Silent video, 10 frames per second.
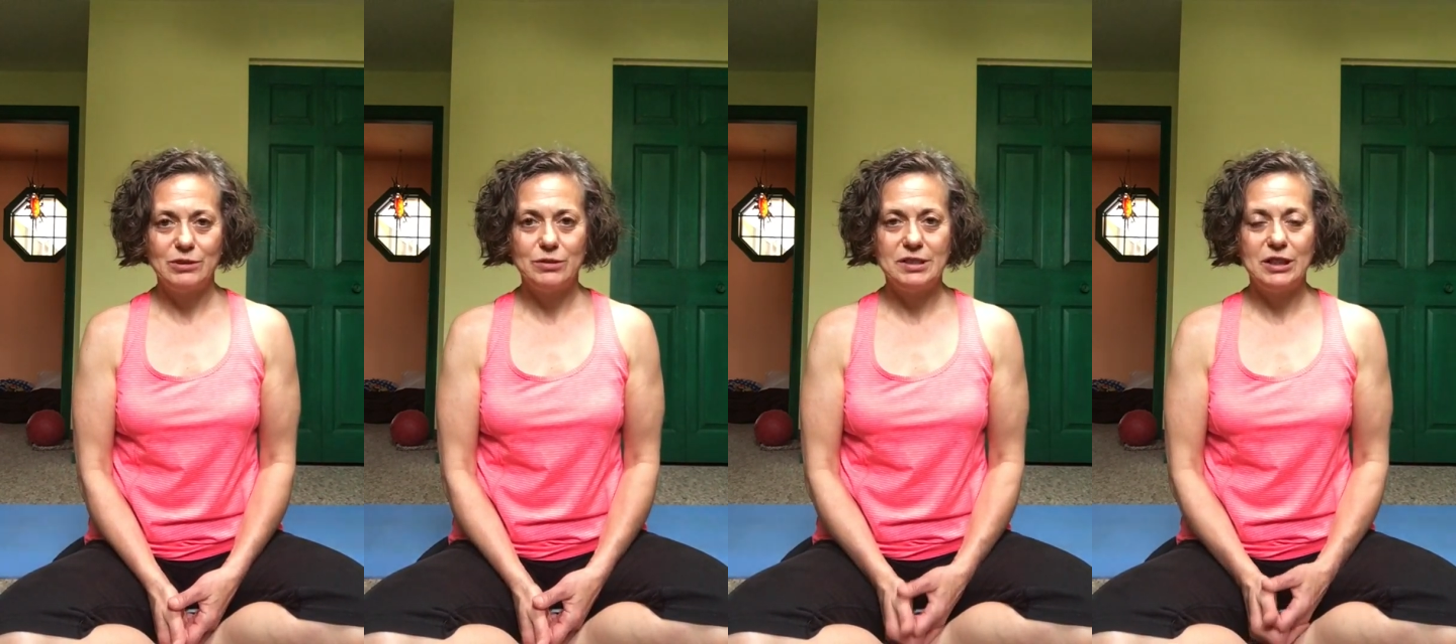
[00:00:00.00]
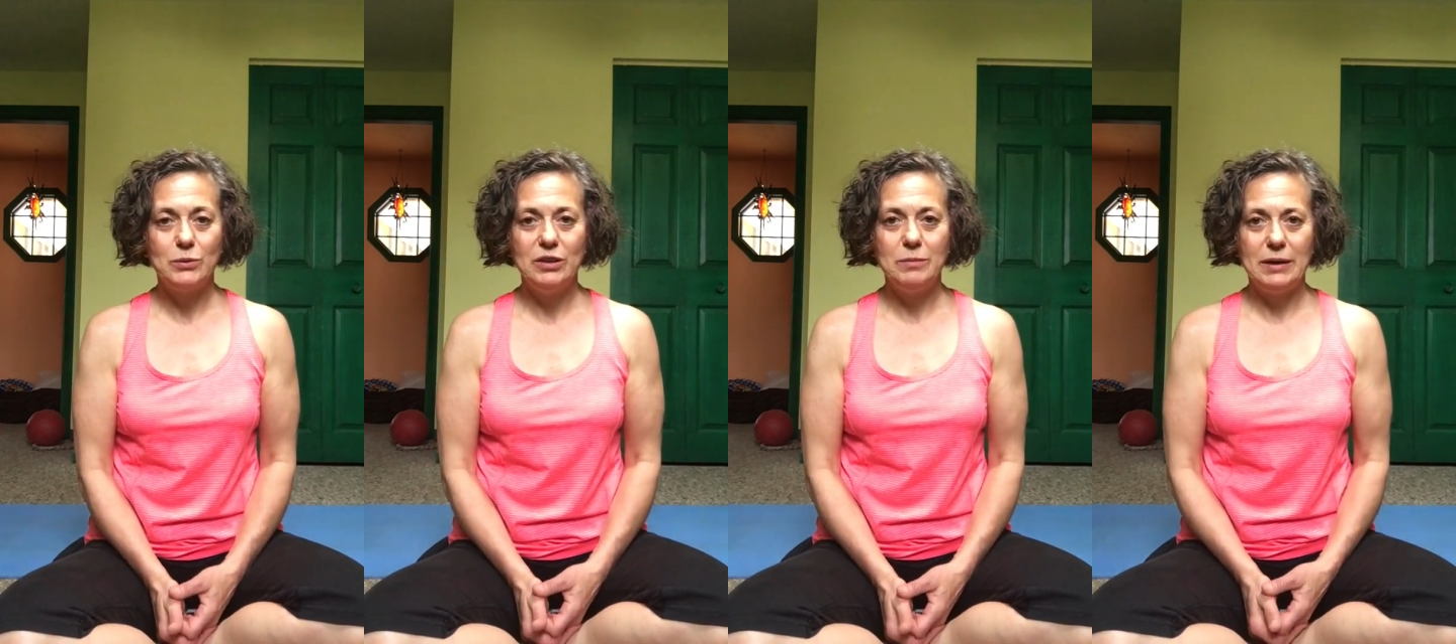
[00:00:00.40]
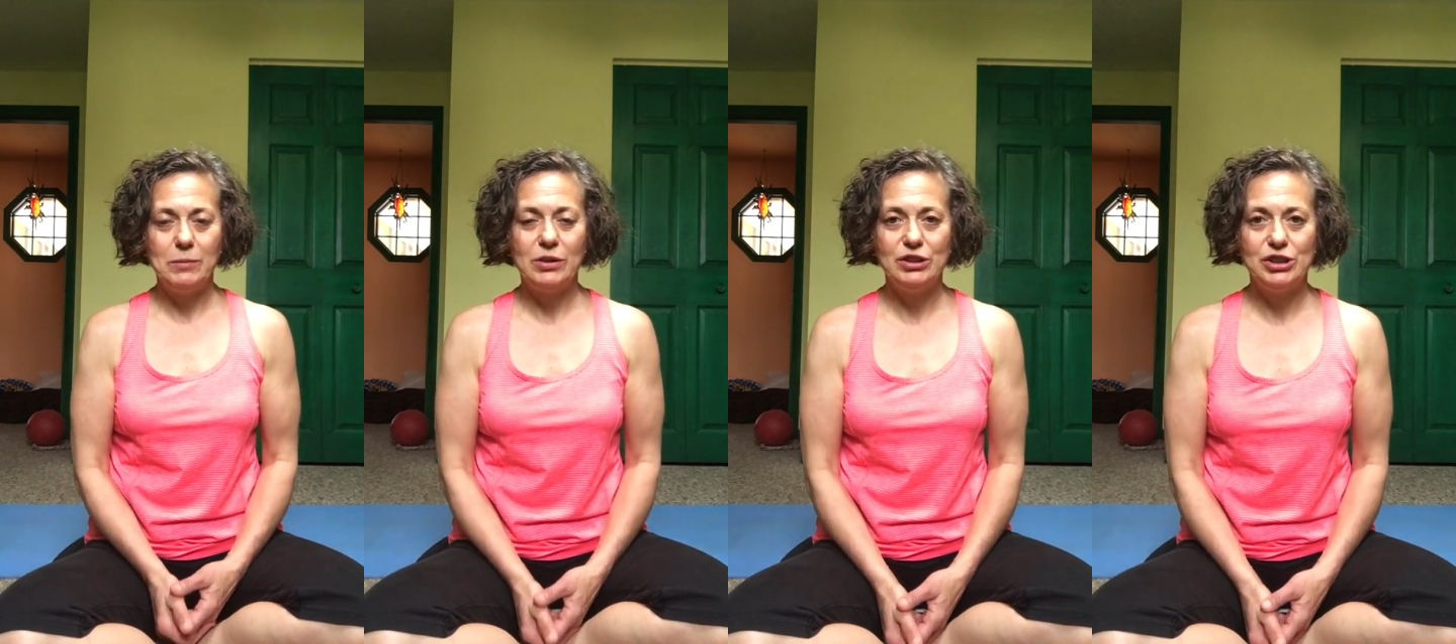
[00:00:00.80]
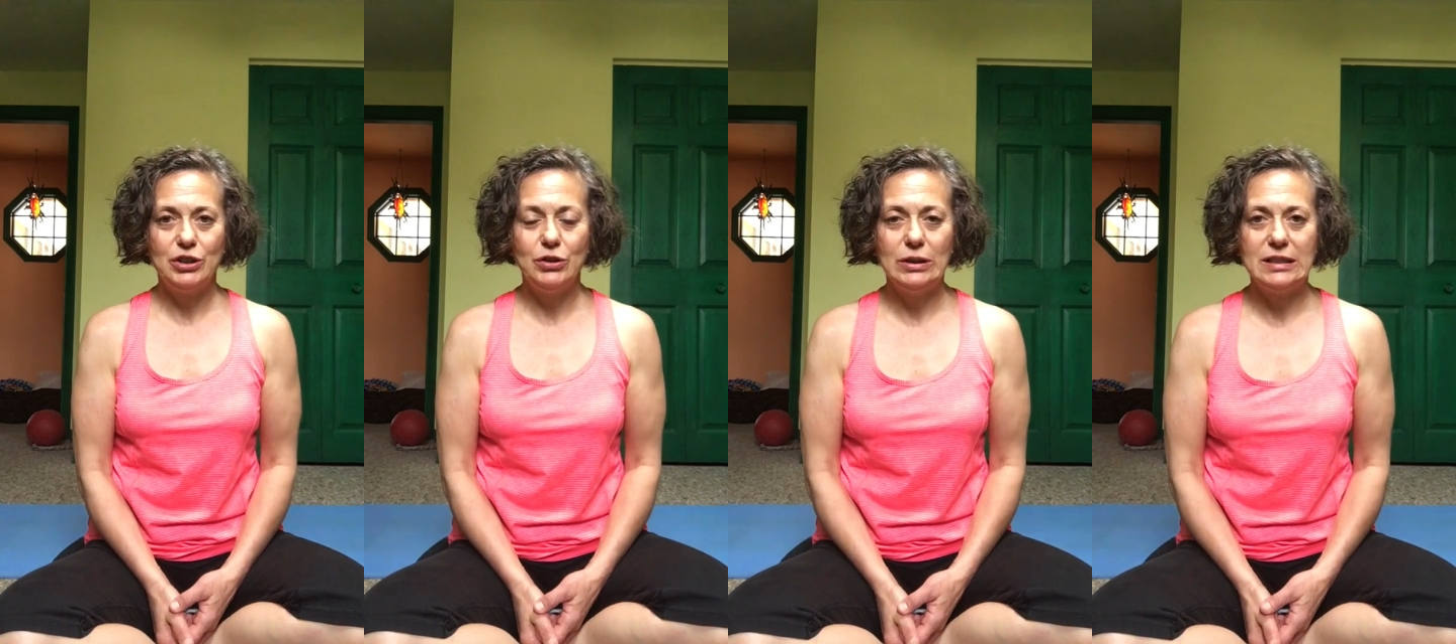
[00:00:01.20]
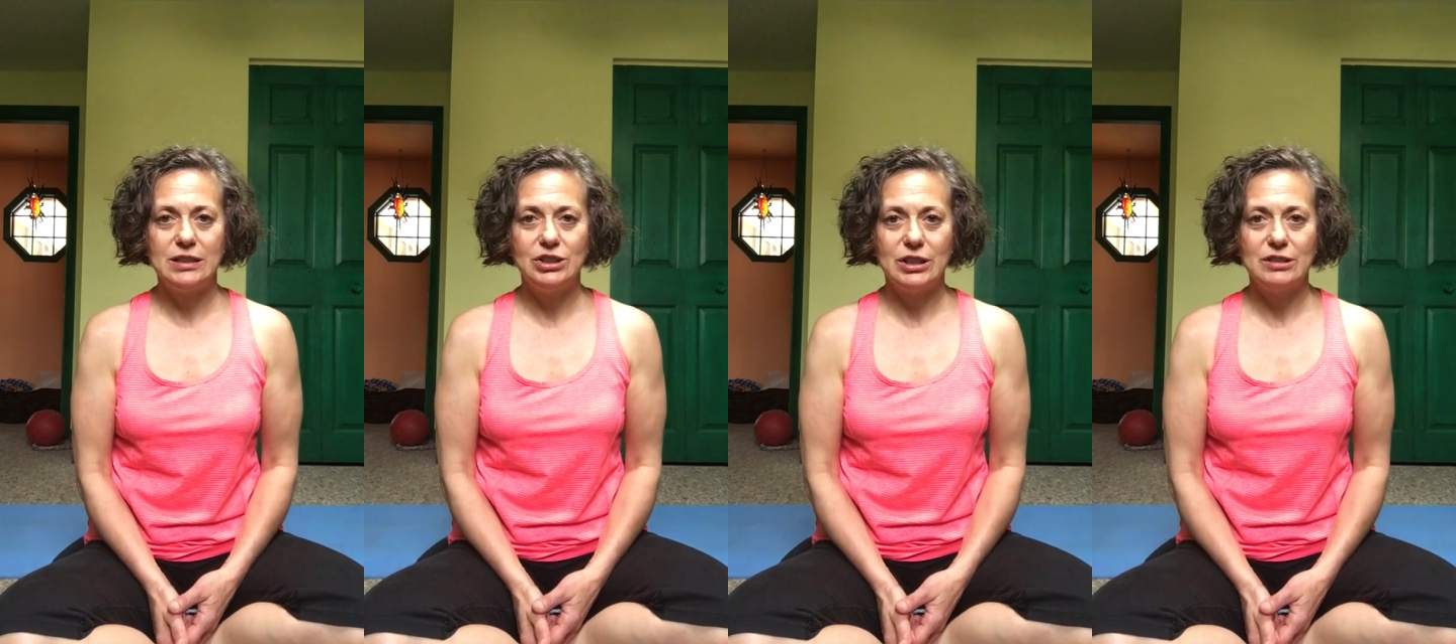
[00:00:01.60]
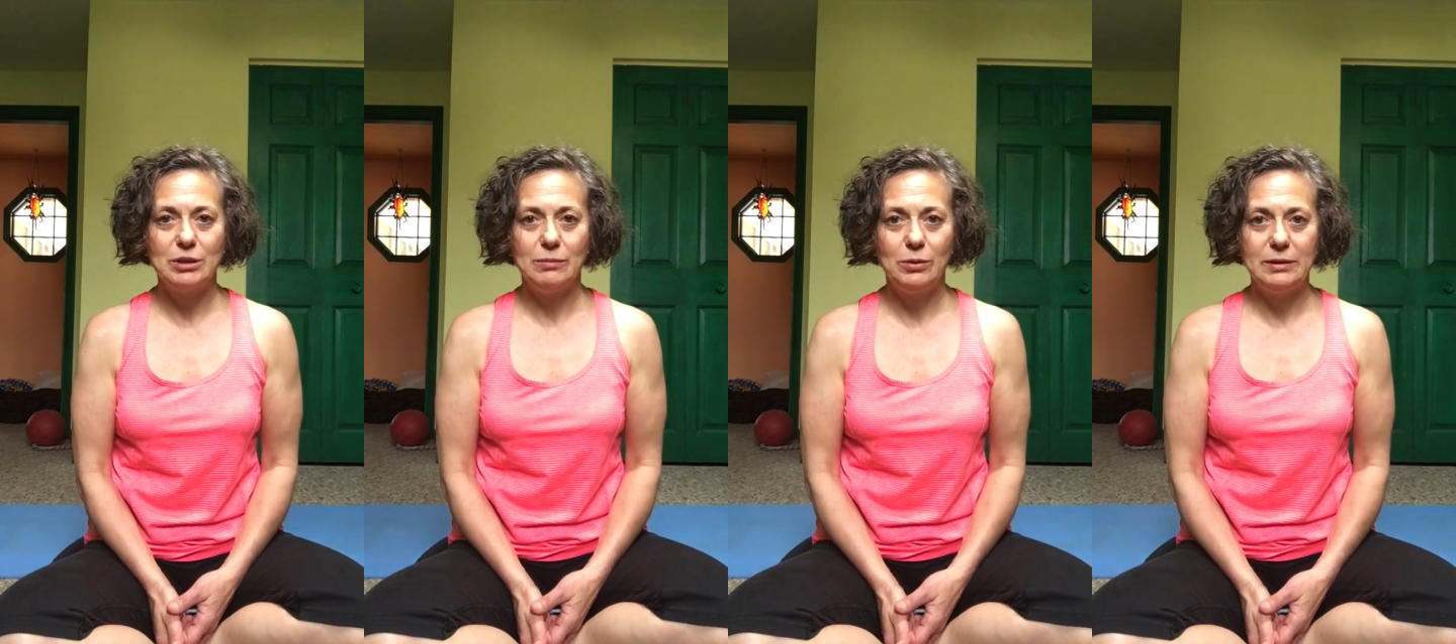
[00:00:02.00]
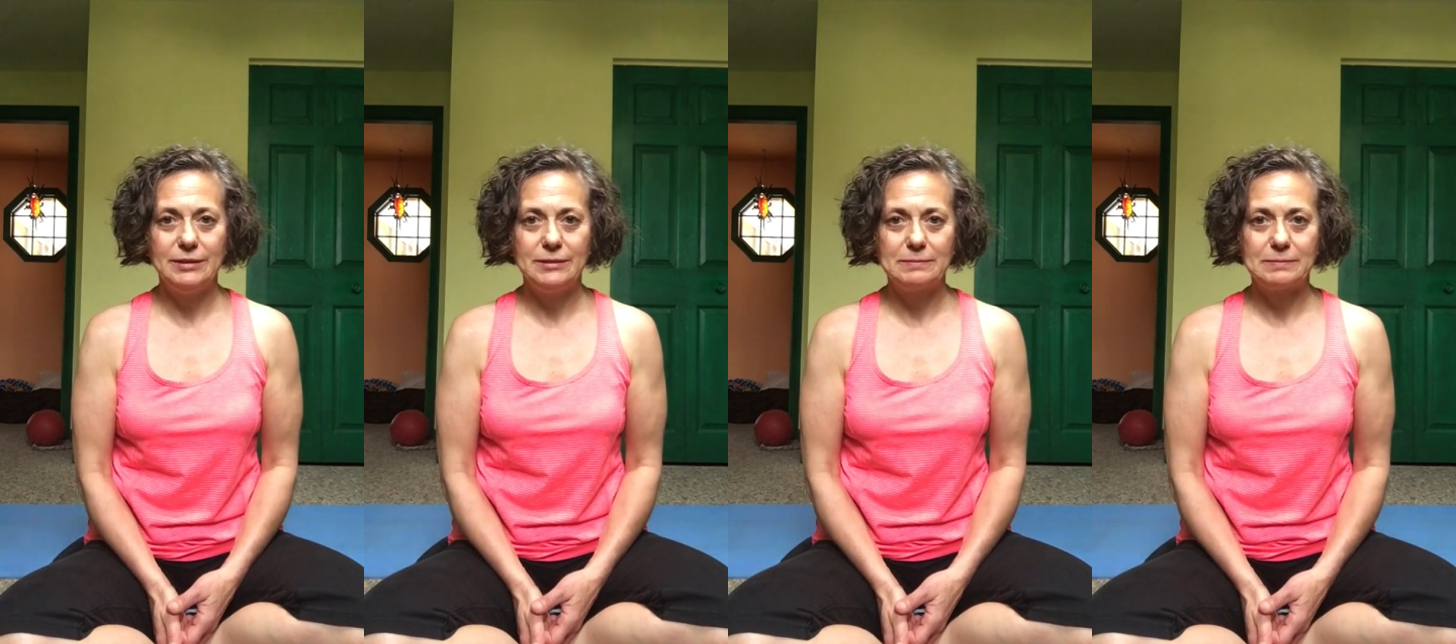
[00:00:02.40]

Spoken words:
So stick with me, I'm going to show you this in just a moment.